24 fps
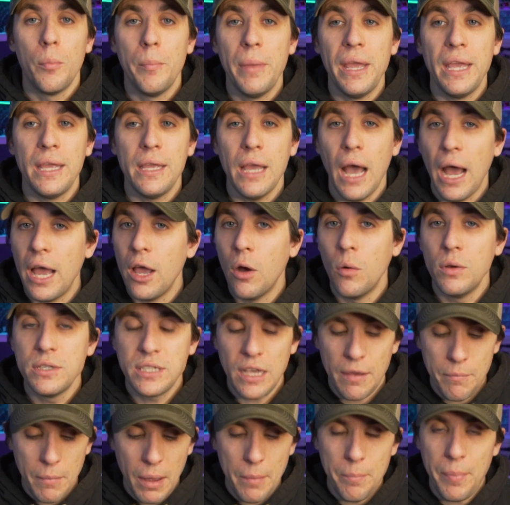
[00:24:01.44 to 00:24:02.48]
me. I always
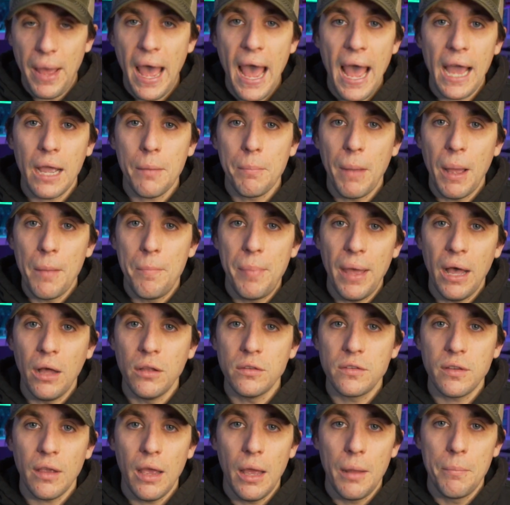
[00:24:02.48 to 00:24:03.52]
have my bag, my
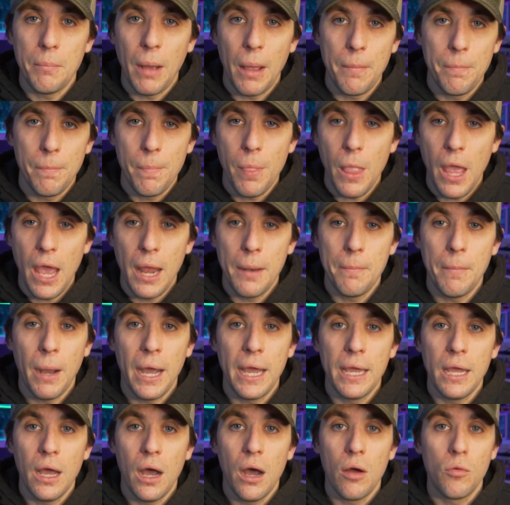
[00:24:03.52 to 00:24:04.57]
belt, and
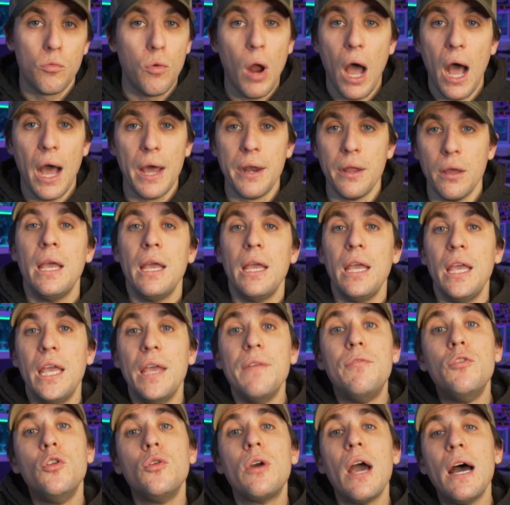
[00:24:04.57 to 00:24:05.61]
my rod.
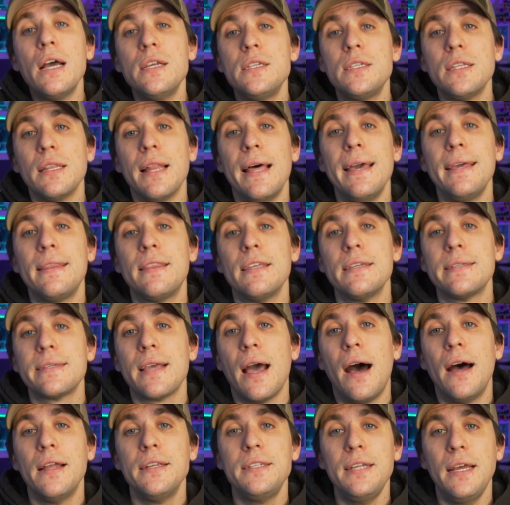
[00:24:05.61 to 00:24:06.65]
If you guys like this
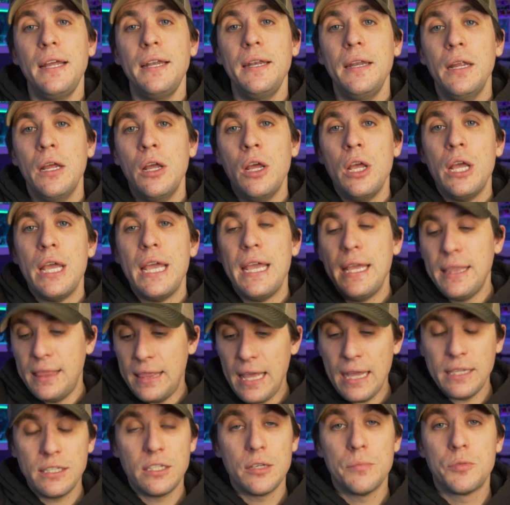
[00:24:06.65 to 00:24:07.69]
content, hit
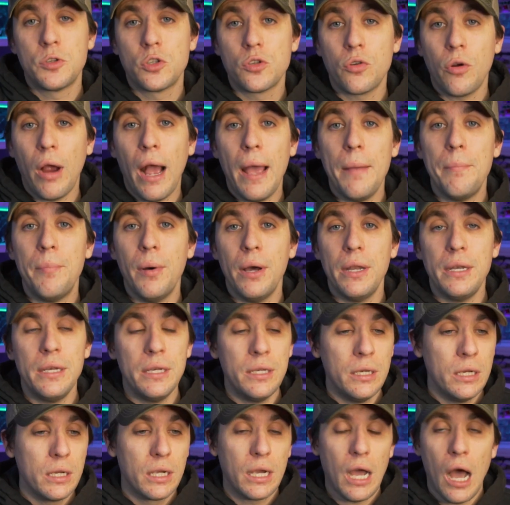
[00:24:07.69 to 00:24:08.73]
that subscribe
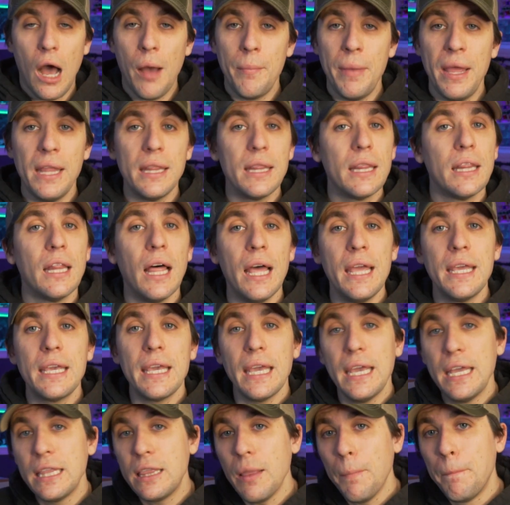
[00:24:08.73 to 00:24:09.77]
button, comment, like,
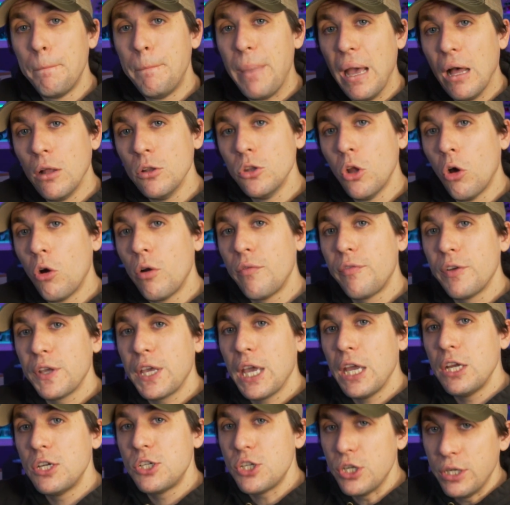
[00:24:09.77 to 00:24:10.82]
hit the bell
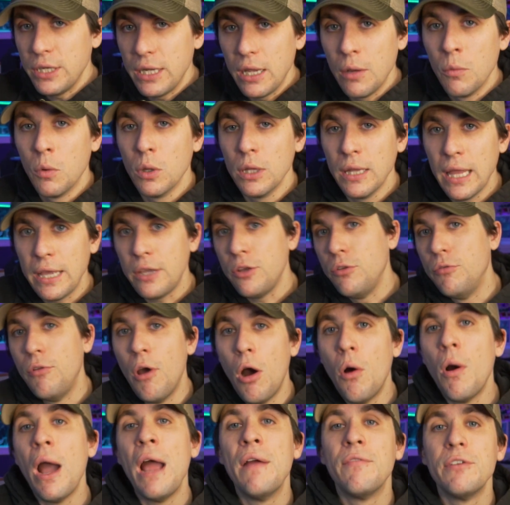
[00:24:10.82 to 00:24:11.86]
notification. It will let you
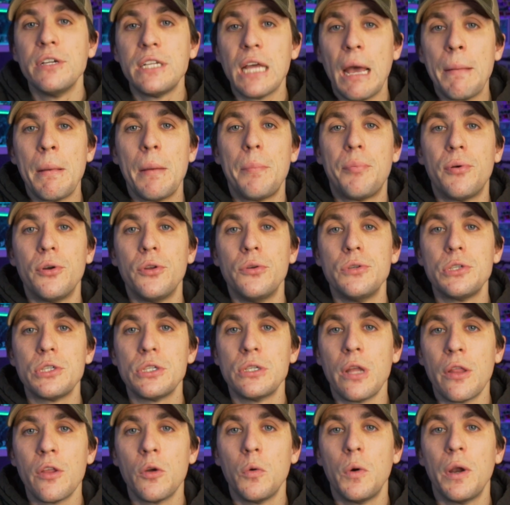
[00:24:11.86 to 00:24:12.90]
know every time I produce
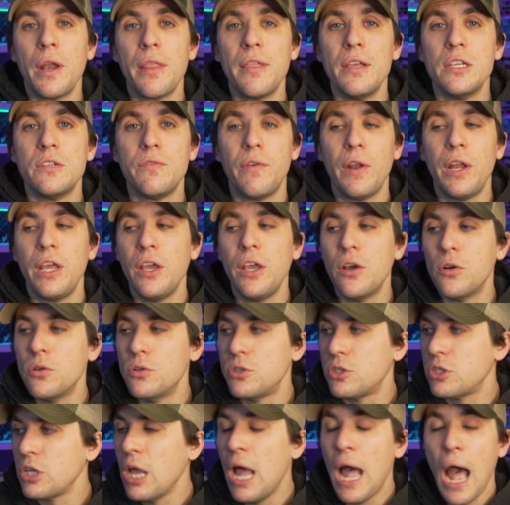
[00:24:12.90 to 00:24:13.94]
another one of these
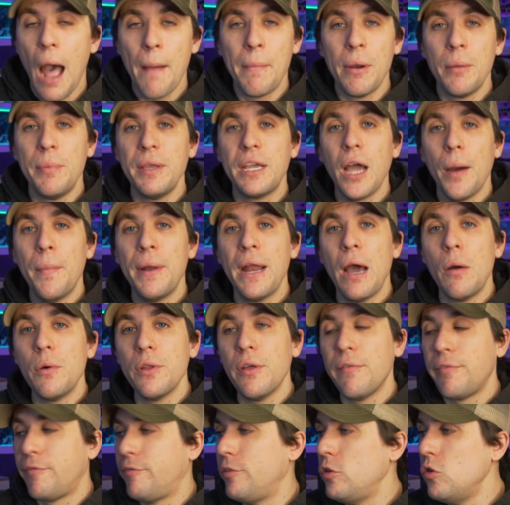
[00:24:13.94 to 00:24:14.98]
videos. I'm gonna be coming out with
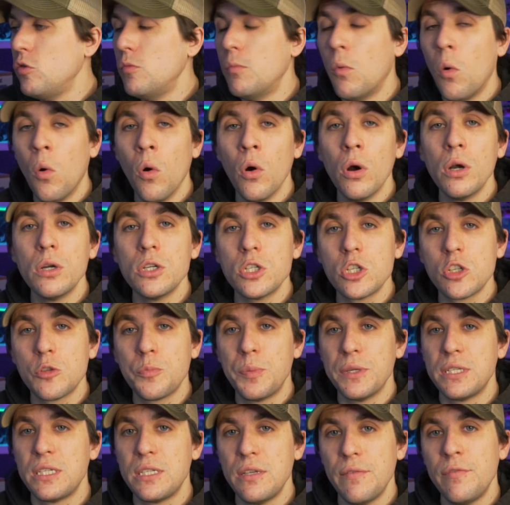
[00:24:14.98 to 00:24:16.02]
a few more
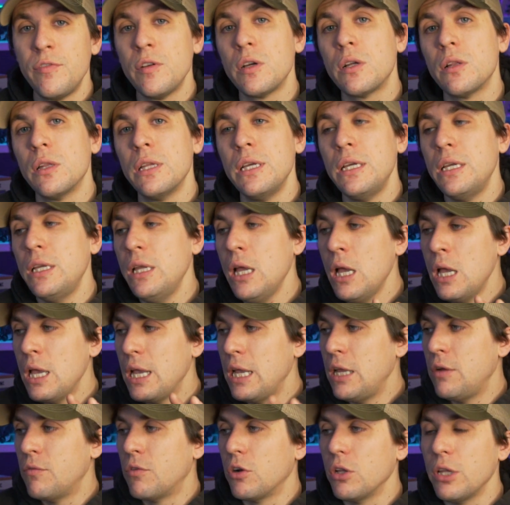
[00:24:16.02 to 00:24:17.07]
specifically
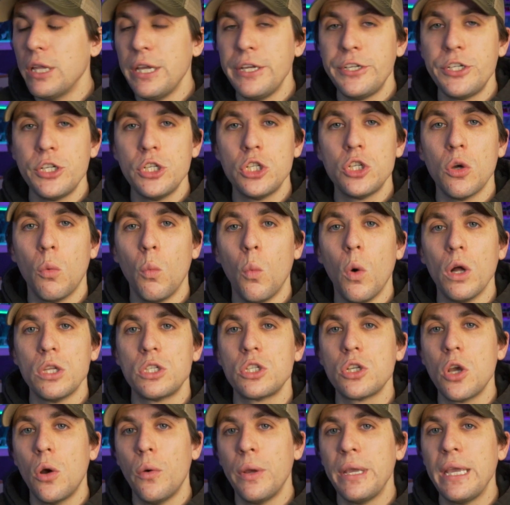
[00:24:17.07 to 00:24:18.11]
in relation to what's
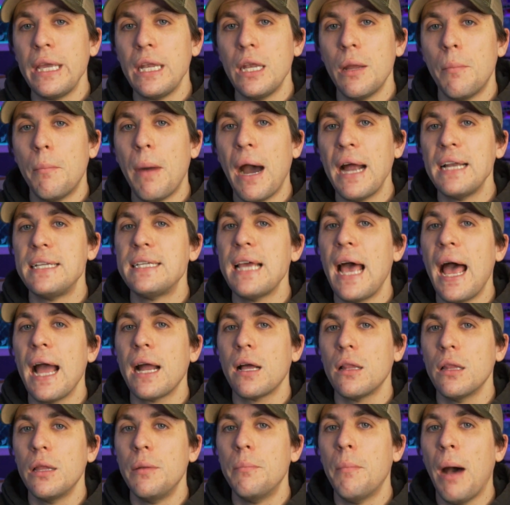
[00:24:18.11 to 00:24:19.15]
going into my
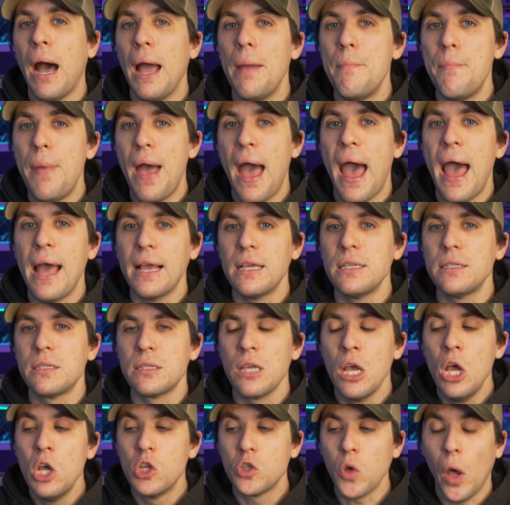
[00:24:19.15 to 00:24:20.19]
tackle and my bags.
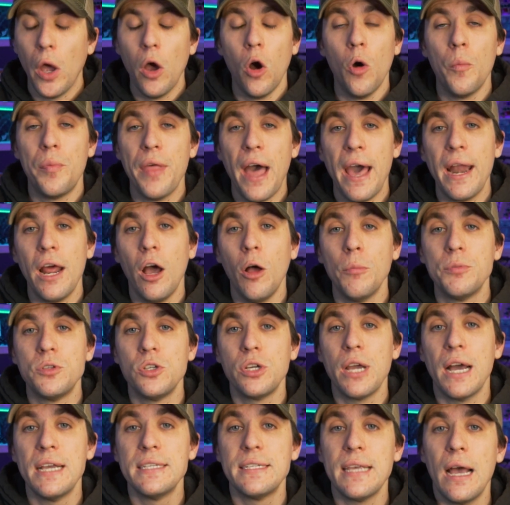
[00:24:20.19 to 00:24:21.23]
So I hope that helps you
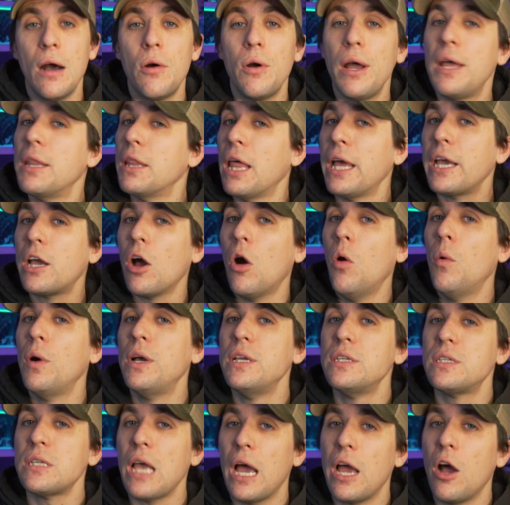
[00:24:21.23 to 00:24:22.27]
guys out. And like
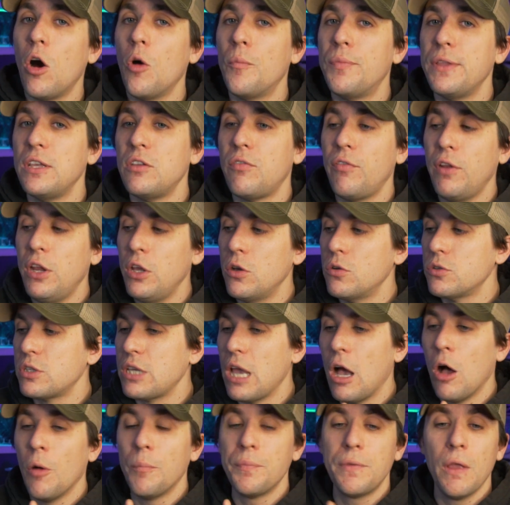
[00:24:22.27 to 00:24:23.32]
always, I hope these videos
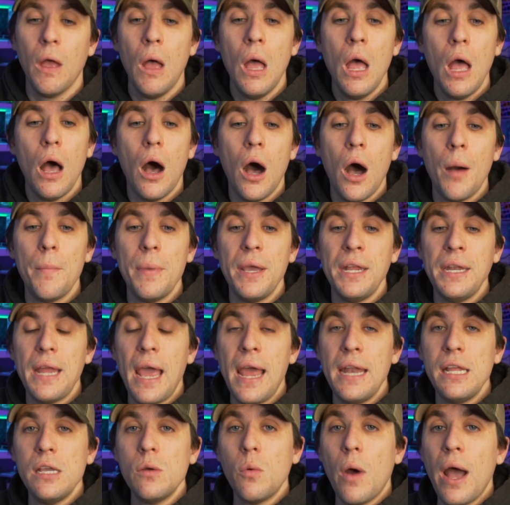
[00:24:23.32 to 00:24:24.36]
helped in
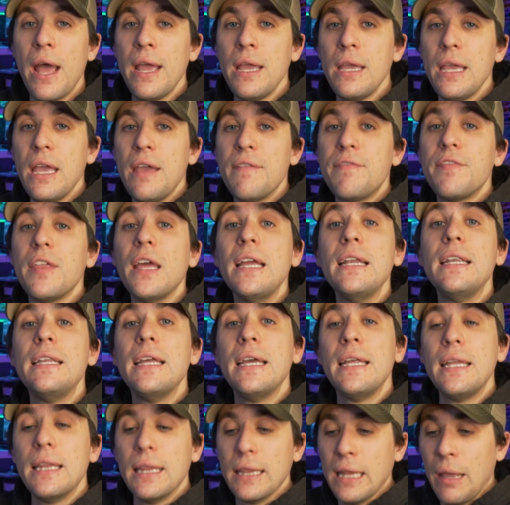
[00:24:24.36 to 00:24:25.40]
any way. If they
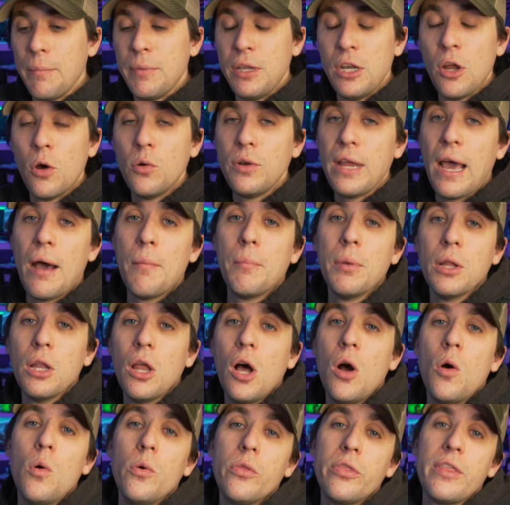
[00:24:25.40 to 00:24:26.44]
did, let me know down
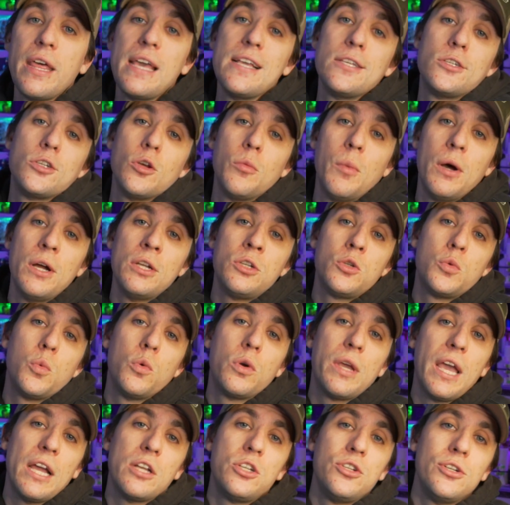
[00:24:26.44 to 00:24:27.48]
below. Thanks so much. We'll
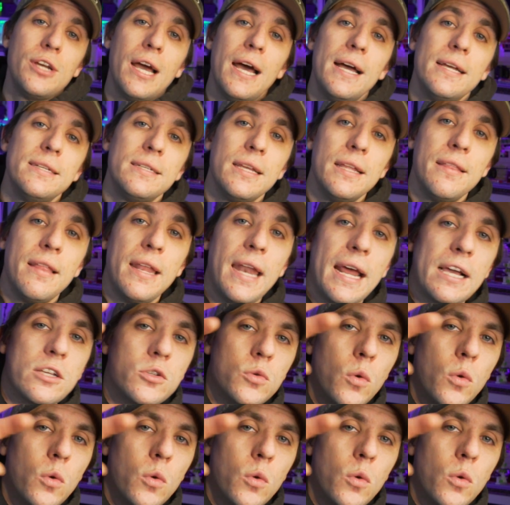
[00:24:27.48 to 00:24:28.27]
catch you guys in the next